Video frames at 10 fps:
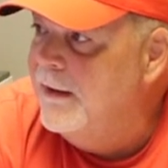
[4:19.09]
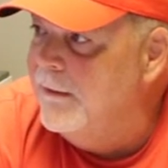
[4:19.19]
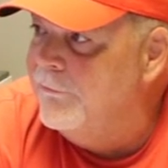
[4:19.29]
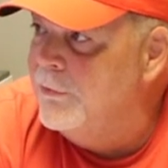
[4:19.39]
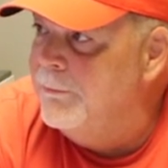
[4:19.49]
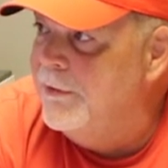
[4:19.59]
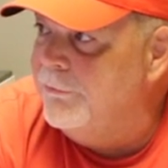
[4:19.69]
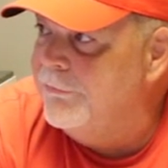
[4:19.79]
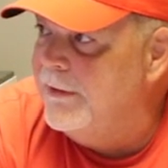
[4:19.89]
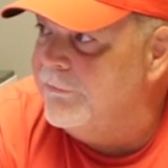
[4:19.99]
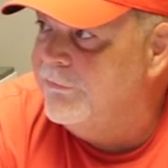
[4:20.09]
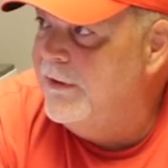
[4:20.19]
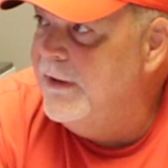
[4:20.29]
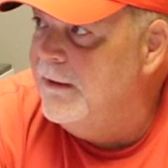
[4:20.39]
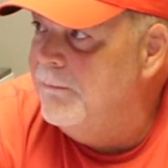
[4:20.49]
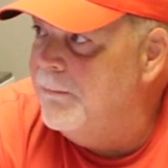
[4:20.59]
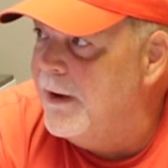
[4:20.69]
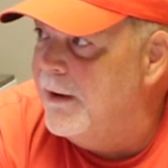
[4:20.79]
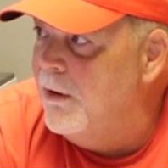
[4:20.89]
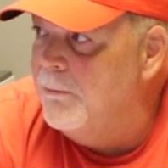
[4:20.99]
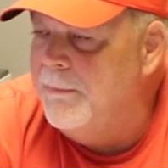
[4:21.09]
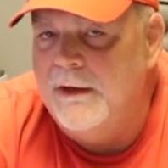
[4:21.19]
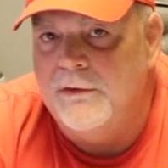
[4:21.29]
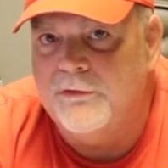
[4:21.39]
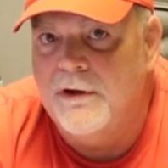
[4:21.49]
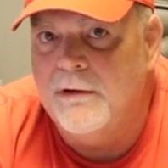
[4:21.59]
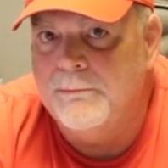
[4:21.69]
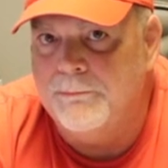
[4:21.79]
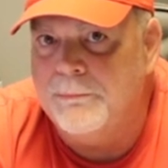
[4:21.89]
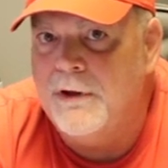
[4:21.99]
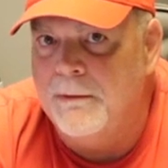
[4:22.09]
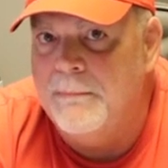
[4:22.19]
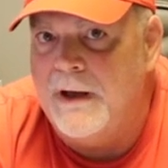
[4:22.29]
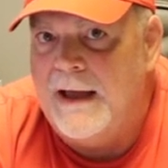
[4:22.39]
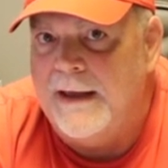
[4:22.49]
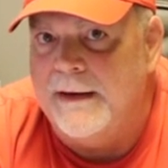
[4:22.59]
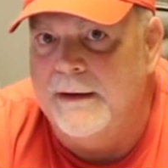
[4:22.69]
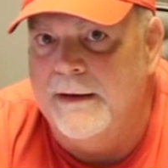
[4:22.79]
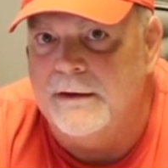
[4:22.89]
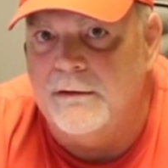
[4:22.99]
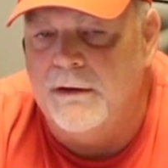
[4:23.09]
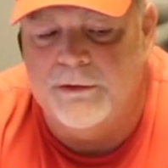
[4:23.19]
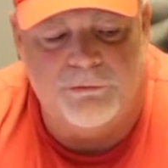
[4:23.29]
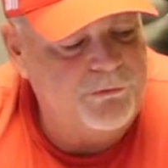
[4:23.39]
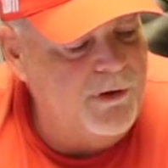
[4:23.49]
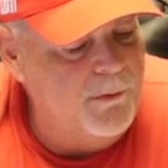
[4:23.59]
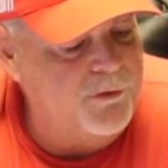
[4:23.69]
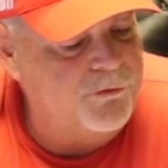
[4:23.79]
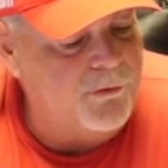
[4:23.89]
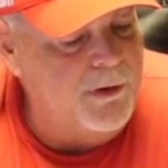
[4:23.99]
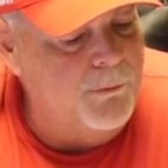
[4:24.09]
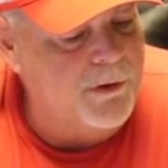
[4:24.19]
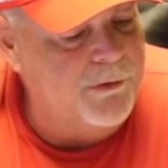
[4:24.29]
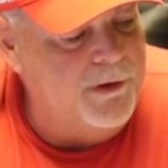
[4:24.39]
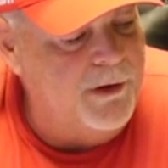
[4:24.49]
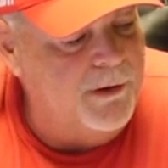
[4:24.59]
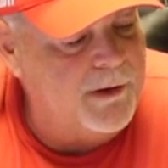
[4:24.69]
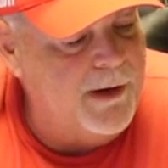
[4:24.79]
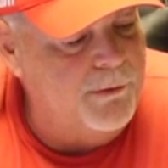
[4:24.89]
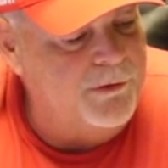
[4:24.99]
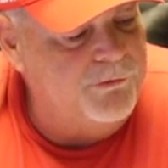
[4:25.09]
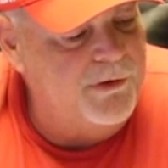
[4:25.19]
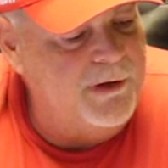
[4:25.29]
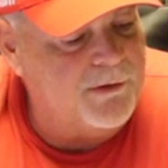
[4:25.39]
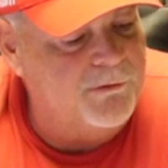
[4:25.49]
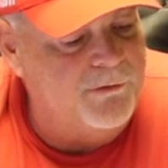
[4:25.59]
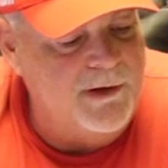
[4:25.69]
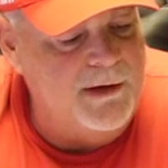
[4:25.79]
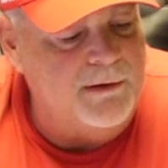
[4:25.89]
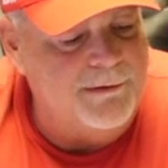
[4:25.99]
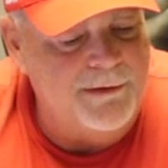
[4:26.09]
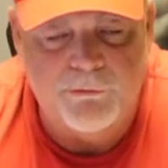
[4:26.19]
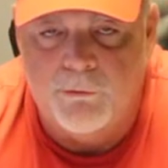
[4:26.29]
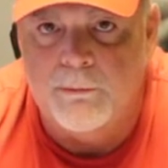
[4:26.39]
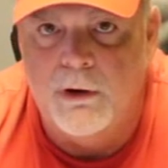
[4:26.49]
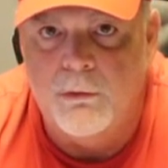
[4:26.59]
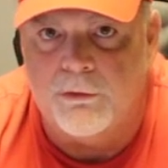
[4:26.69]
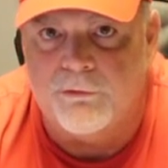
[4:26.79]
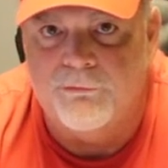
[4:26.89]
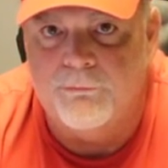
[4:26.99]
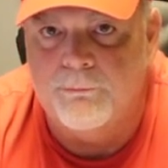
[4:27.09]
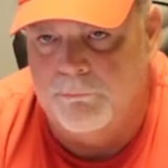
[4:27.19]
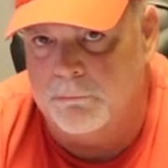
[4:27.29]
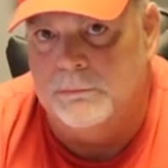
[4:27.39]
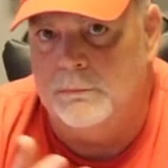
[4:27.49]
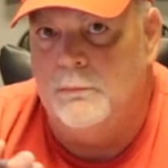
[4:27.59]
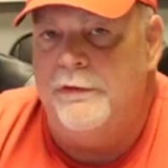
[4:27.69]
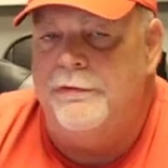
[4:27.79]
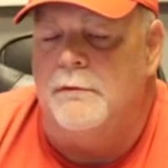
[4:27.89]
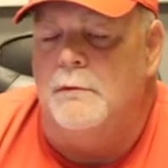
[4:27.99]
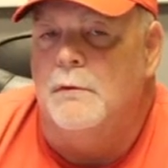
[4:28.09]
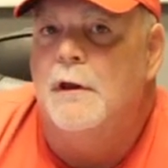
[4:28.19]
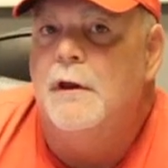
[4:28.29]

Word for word: If you're in Middle Tennessee, by all means, come come by and let us demonstrate one of the uh, Kioti Z X D diesel mowers with you.